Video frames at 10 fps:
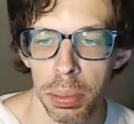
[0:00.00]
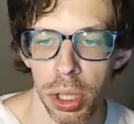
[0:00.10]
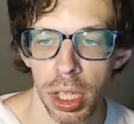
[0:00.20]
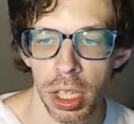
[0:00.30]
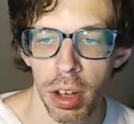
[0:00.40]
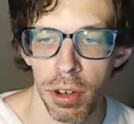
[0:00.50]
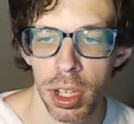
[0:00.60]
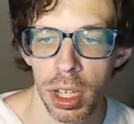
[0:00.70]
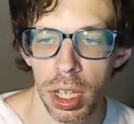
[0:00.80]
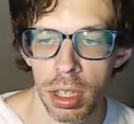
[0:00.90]
Blood
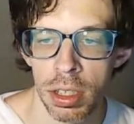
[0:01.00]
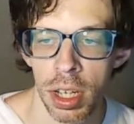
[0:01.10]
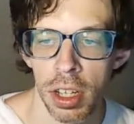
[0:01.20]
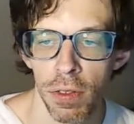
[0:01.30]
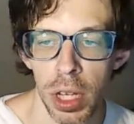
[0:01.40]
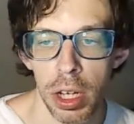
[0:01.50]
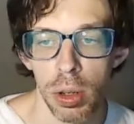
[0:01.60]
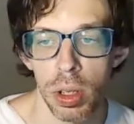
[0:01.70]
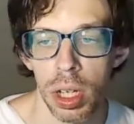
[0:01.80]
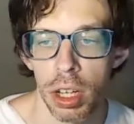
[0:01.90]
covered the inside of the
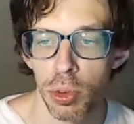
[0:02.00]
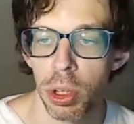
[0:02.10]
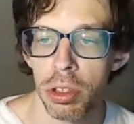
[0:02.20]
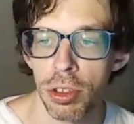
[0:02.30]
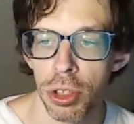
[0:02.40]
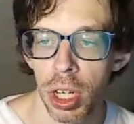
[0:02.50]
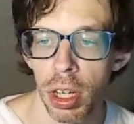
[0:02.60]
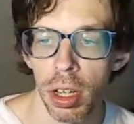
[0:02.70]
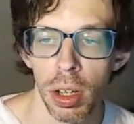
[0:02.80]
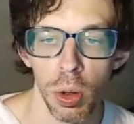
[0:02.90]
vehicle, as well as
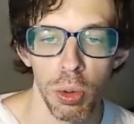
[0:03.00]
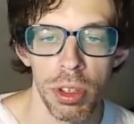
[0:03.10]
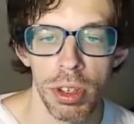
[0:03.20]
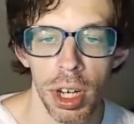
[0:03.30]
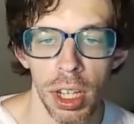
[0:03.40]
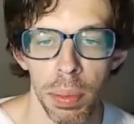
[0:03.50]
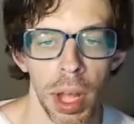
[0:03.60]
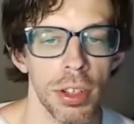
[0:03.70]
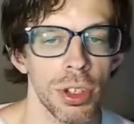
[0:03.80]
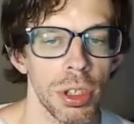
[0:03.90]
Trina, who was sitting in the
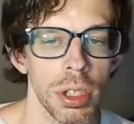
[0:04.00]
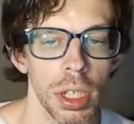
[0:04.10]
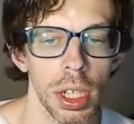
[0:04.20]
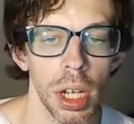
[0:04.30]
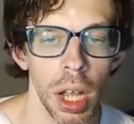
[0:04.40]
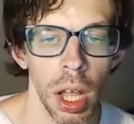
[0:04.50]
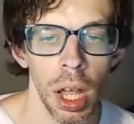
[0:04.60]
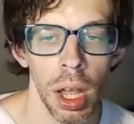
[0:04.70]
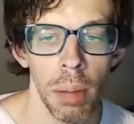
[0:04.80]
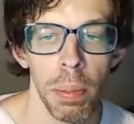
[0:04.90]
passenger's seat.
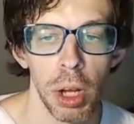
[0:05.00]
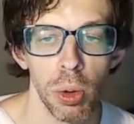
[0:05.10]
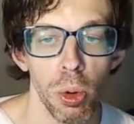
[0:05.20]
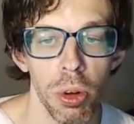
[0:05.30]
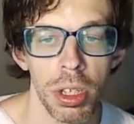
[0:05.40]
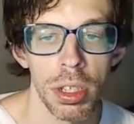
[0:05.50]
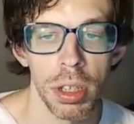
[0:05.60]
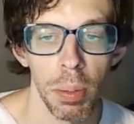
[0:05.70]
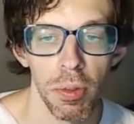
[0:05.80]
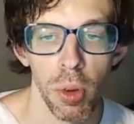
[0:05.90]
McElroy
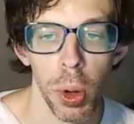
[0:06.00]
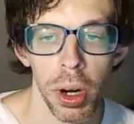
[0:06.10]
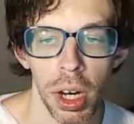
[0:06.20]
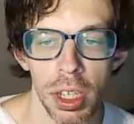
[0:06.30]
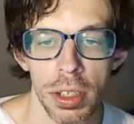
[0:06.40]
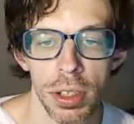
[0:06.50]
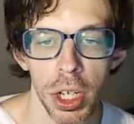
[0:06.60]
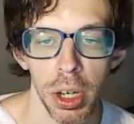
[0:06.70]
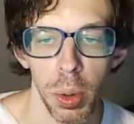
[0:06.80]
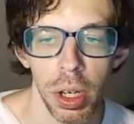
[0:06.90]
slumped forward onto the
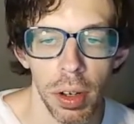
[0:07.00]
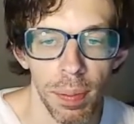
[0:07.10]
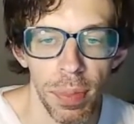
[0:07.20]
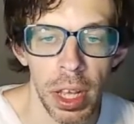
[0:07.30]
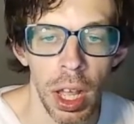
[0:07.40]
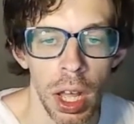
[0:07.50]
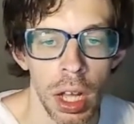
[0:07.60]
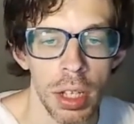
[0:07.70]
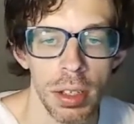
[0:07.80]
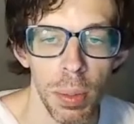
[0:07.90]
steering wheel.
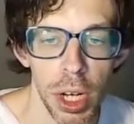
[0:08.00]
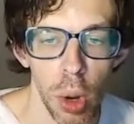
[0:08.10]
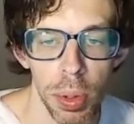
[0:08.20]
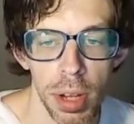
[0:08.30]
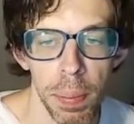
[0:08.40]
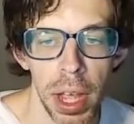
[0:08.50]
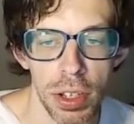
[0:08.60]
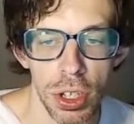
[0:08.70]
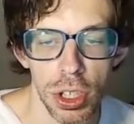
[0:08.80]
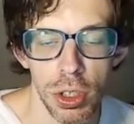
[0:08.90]
Somebody opened the
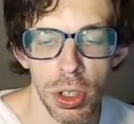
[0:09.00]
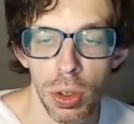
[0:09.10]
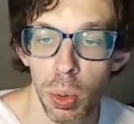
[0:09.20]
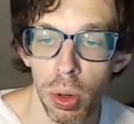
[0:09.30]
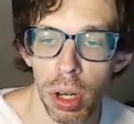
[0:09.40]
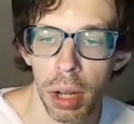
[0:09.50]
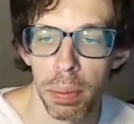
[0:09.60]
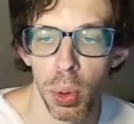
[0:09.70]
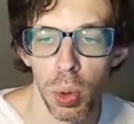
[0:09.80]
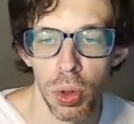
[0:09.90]
passenger door
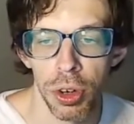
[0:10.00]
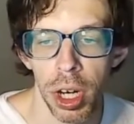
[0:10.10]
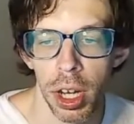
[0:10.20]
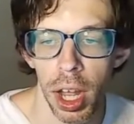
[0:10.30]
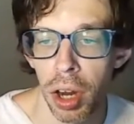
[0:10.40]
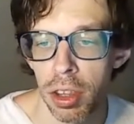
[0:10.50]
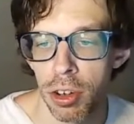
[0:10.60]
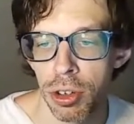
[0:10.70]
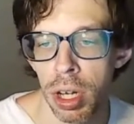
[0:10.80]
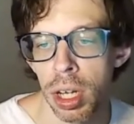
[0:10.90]
and pulled Trina out of
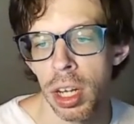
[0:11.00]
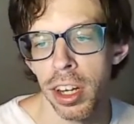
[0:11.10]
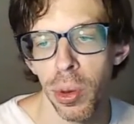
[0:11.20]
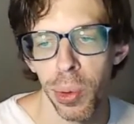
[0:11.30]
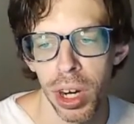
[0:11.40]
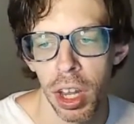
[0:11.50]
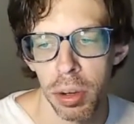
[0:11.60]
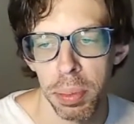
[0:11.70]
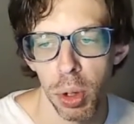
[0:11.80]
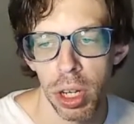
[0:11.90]
the truck and into
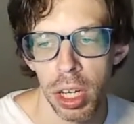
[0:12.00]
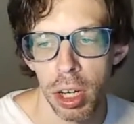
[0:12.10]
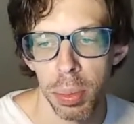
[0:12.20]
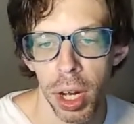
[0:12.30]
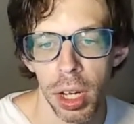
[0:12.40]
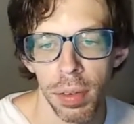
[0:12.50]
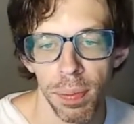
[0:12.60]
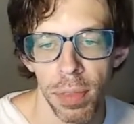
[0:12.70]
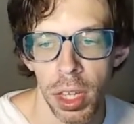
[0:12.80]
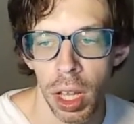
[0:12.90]
another building nearby.
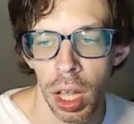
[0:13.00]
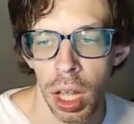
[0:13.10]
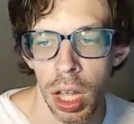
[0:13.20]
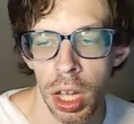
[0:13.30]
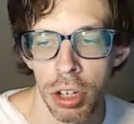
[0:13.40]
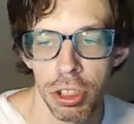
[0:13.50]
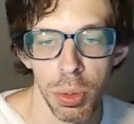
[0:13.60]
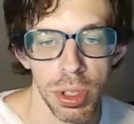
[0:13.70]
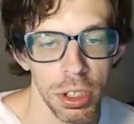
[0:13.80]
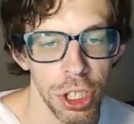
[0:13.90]
She
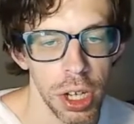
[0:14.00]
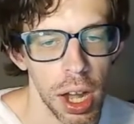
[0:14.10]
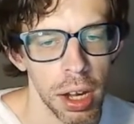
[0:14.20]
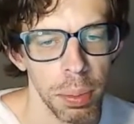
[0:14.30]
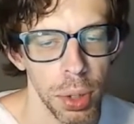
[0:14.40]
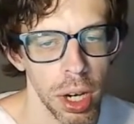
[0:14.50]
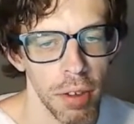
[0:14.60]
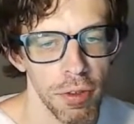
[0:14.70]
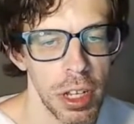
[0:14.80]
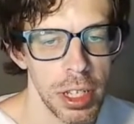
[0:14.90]
was in shock, but
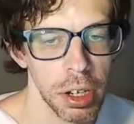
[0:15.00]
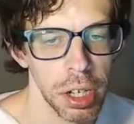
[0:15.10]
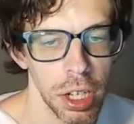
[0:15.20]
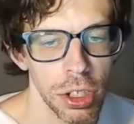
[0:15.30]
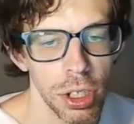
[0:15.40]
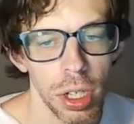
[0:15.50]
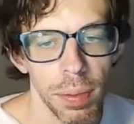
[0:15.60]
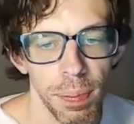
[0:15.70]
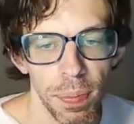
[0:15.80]
not physically injured.